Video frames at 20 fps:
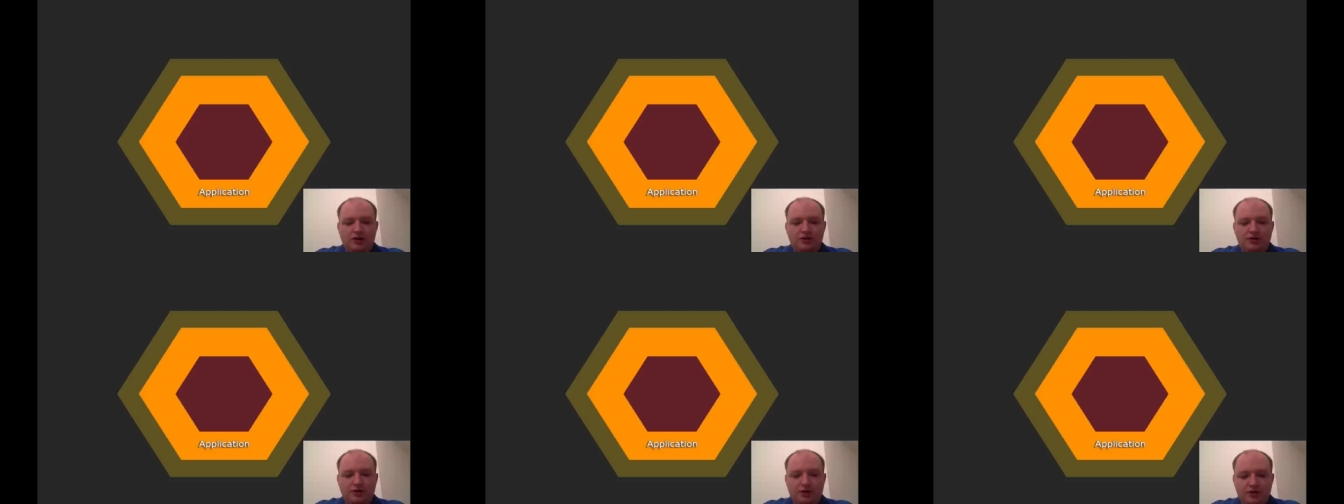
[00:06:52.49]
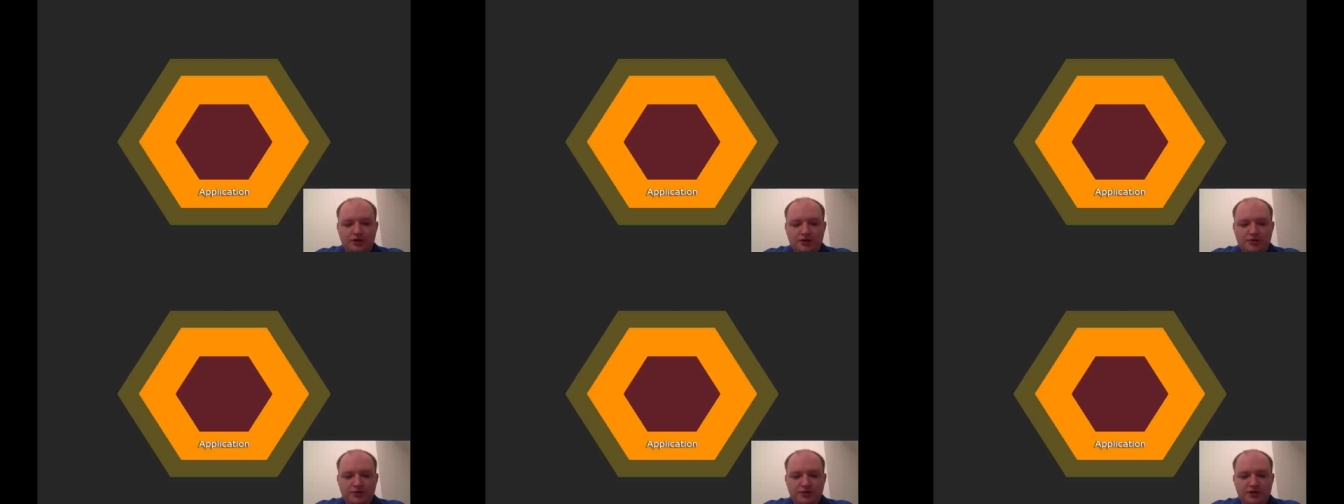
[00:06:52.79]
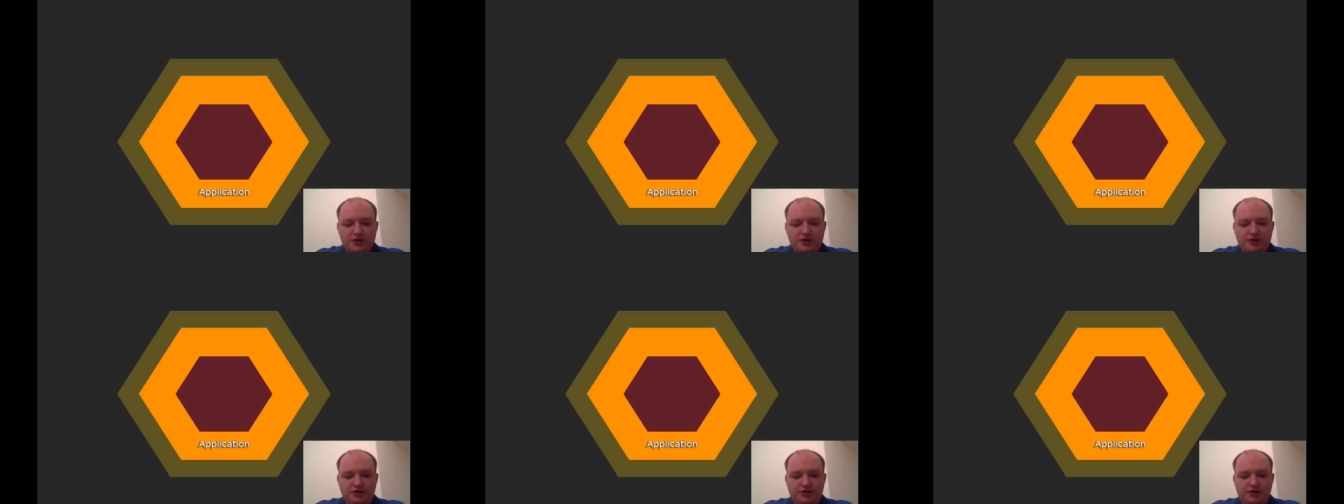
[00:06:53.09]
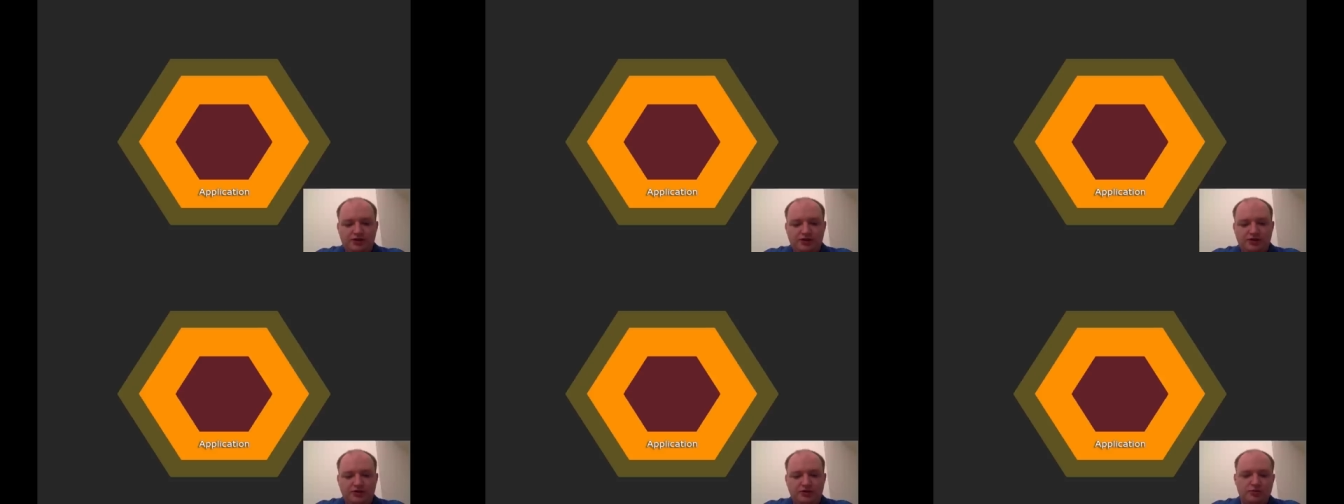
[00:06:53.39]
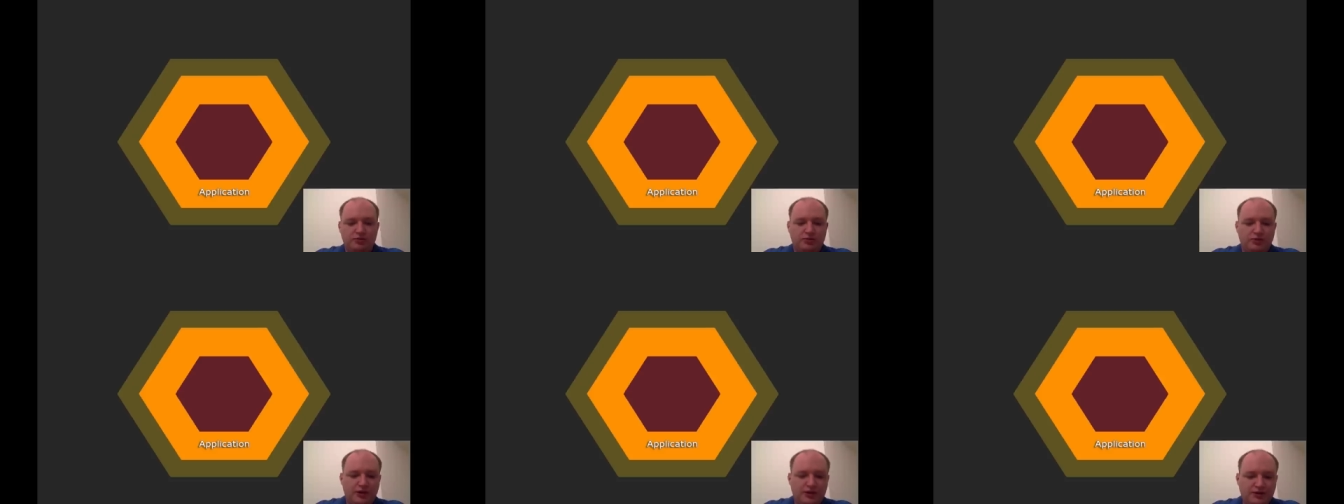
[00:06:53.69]
not specific
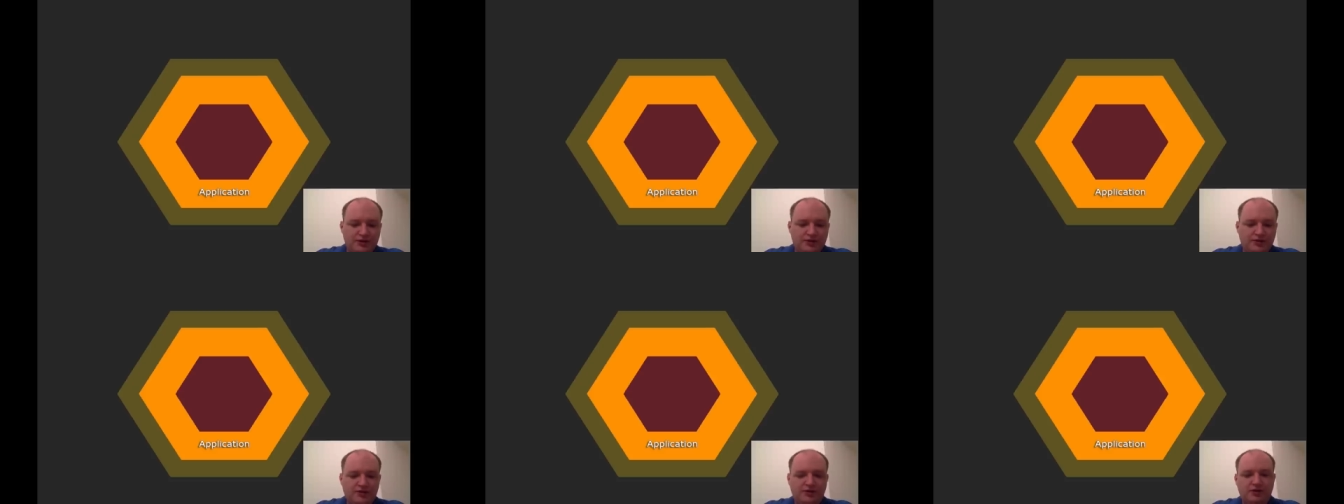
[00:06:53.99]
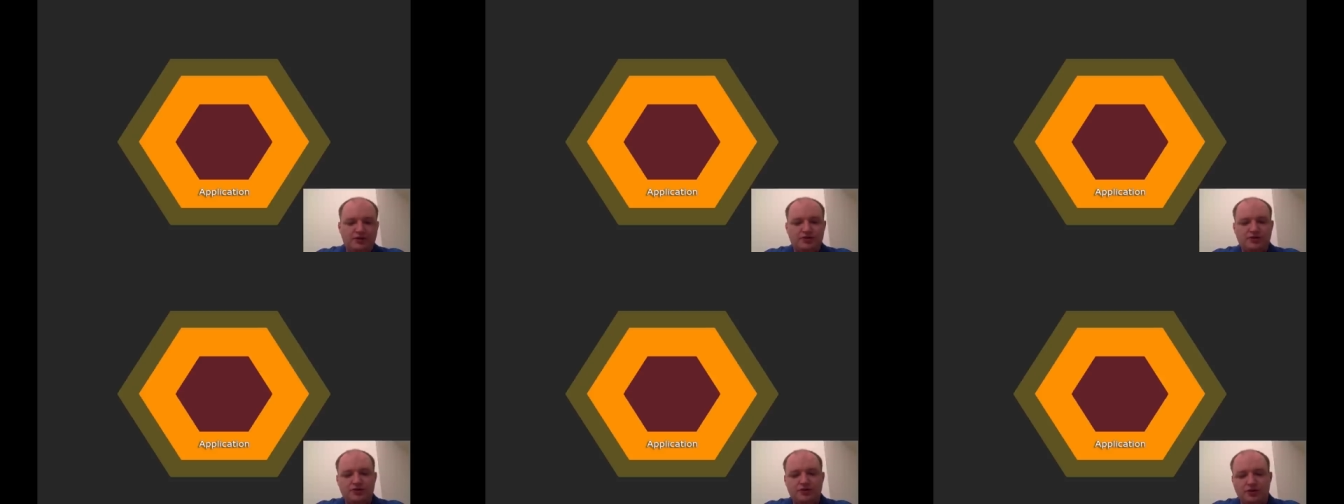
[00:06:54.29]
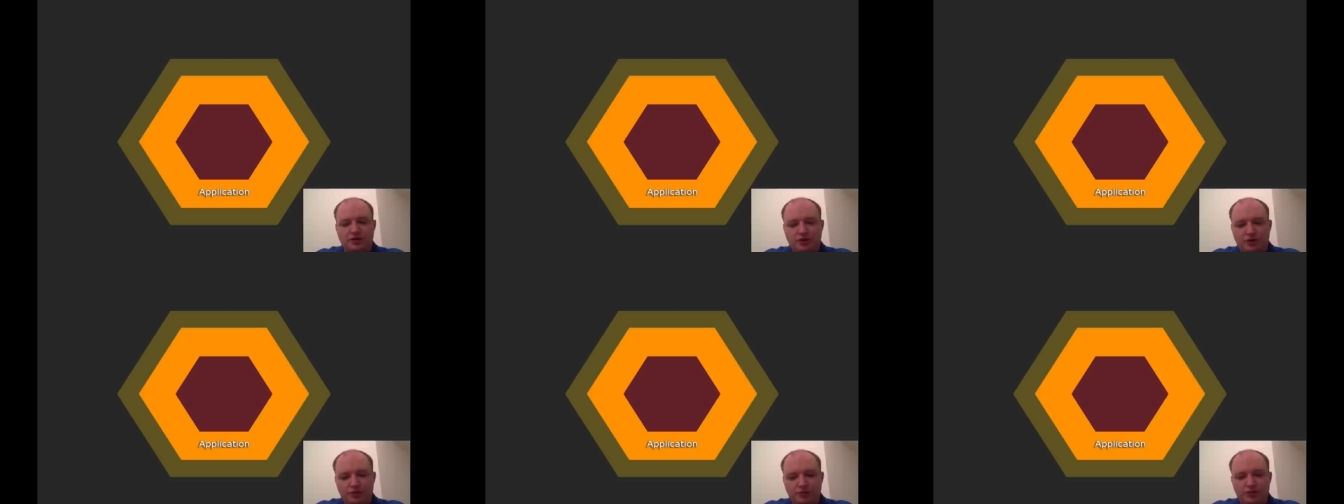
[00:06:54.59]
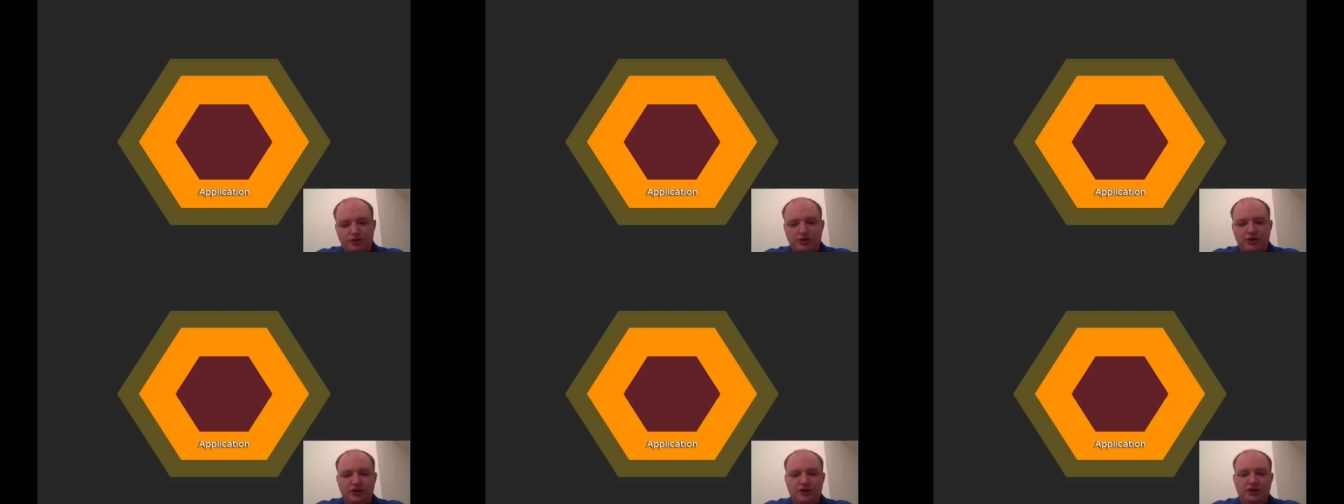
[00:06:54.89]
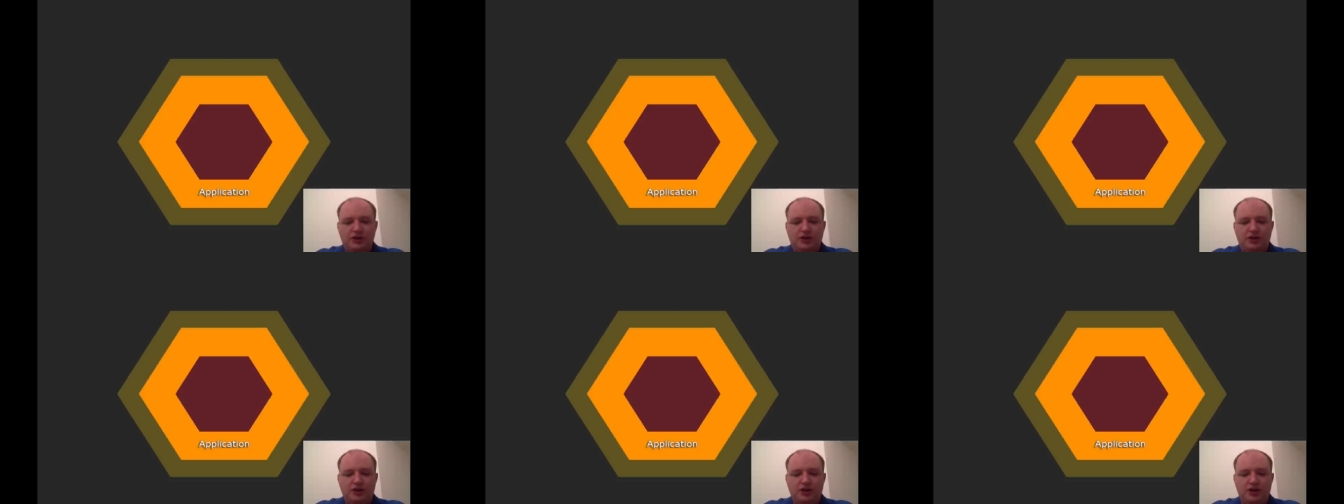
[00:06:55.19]
to REST, SOAP,
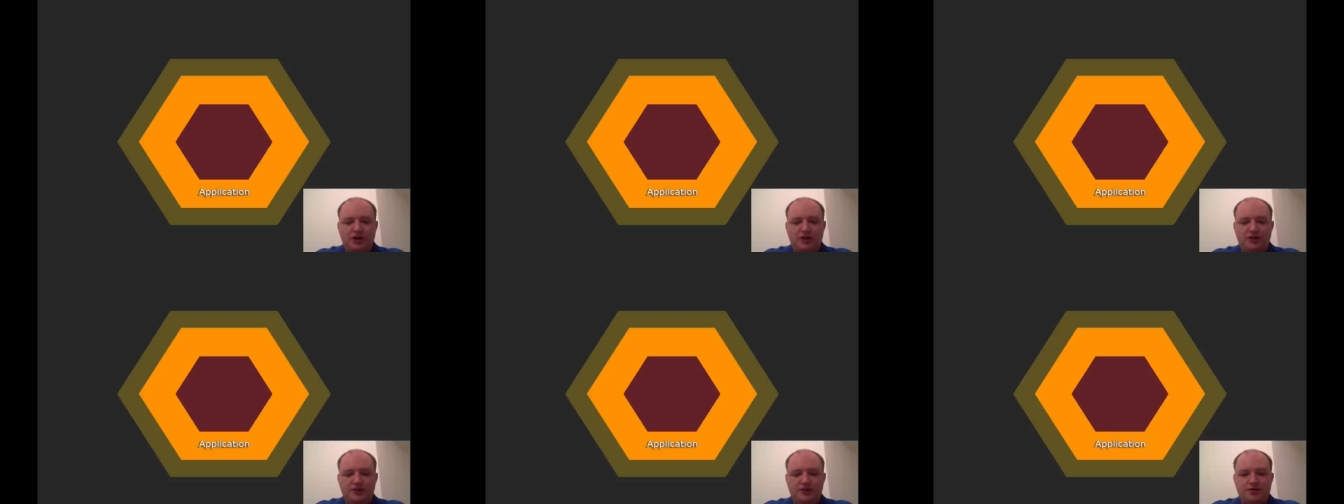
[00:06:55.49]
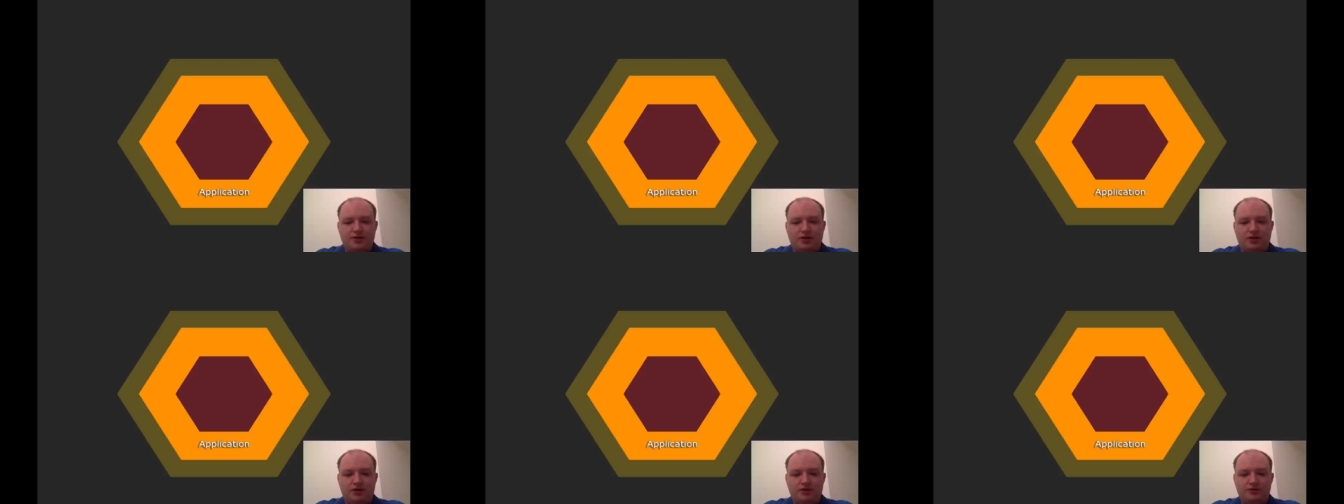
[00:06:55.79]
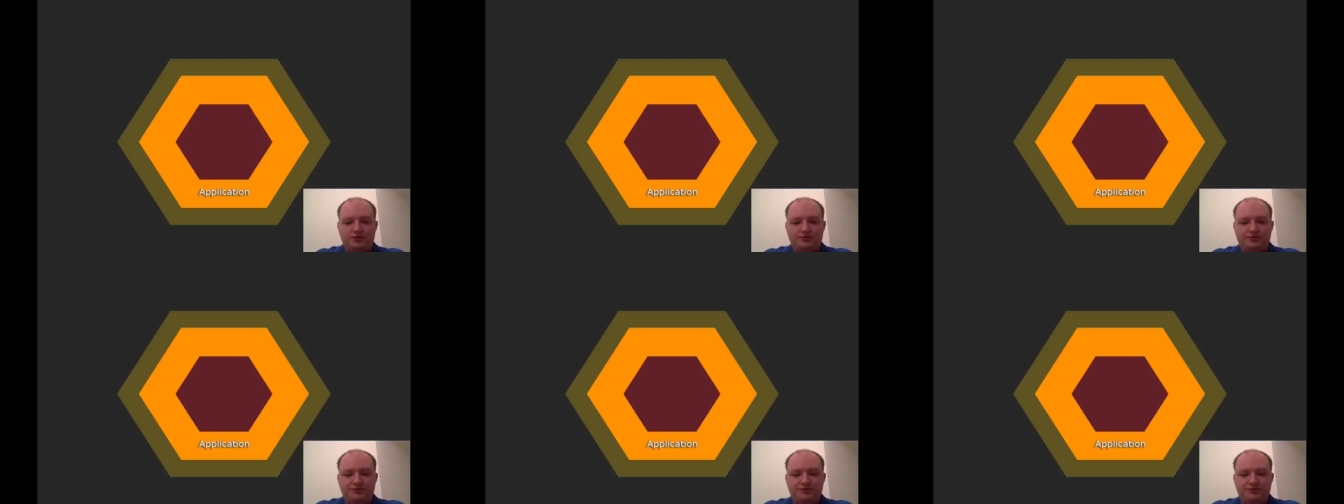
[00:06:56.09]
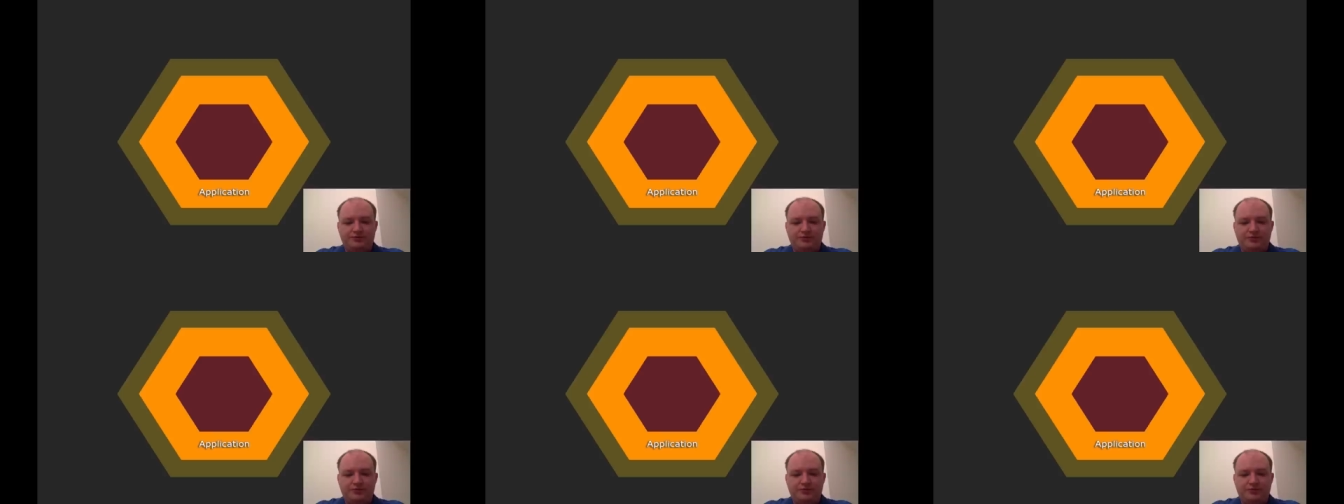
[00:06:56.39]
and so on.